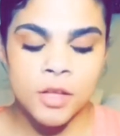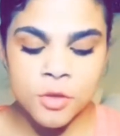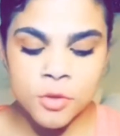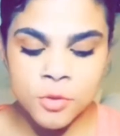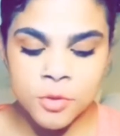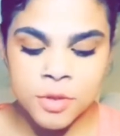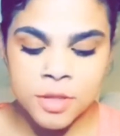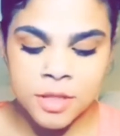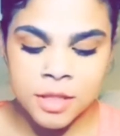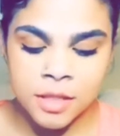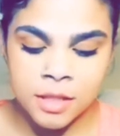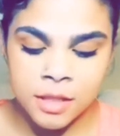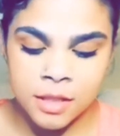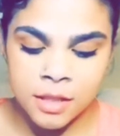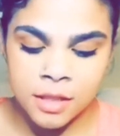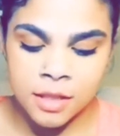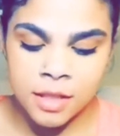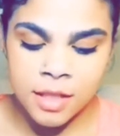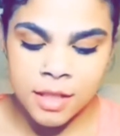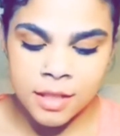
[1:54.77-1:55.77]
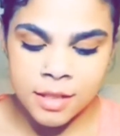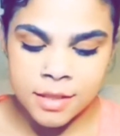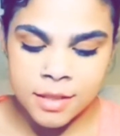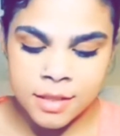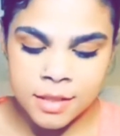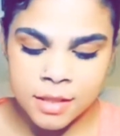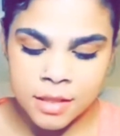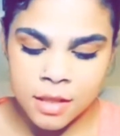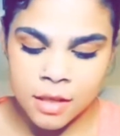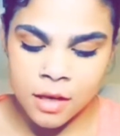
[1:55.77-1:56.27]
the NYX
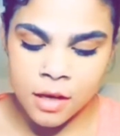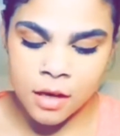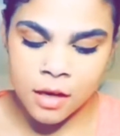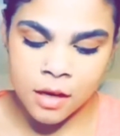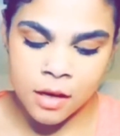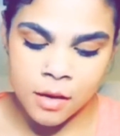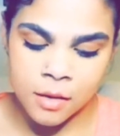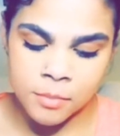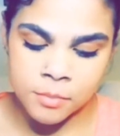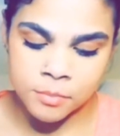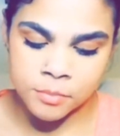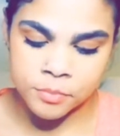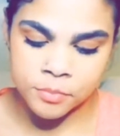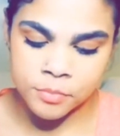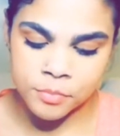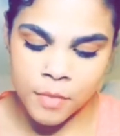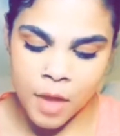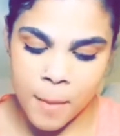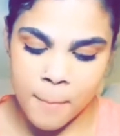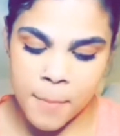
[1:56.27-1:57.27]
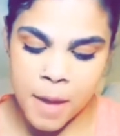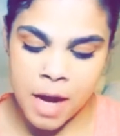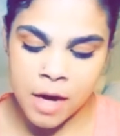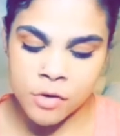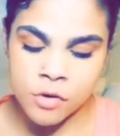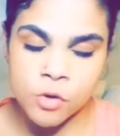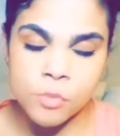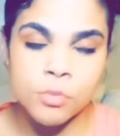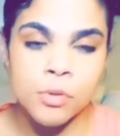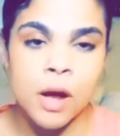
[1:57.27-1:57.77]
Micro
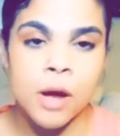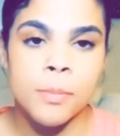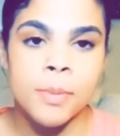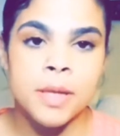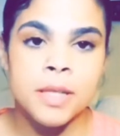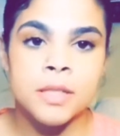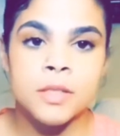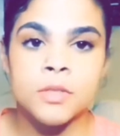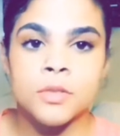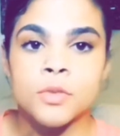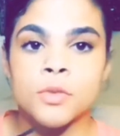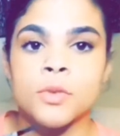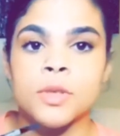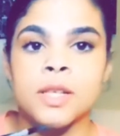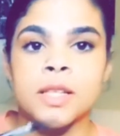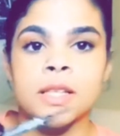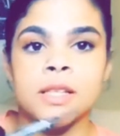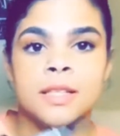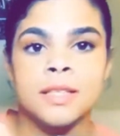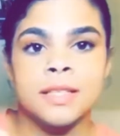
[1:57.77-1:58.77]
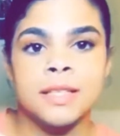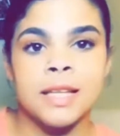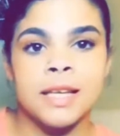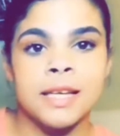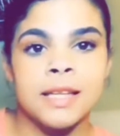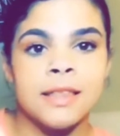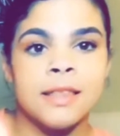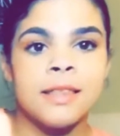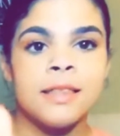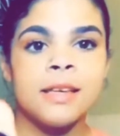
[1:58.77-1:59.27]
Brow Pencil. It looks like
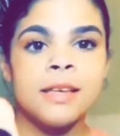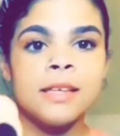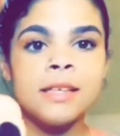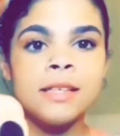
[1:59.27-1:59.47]
this.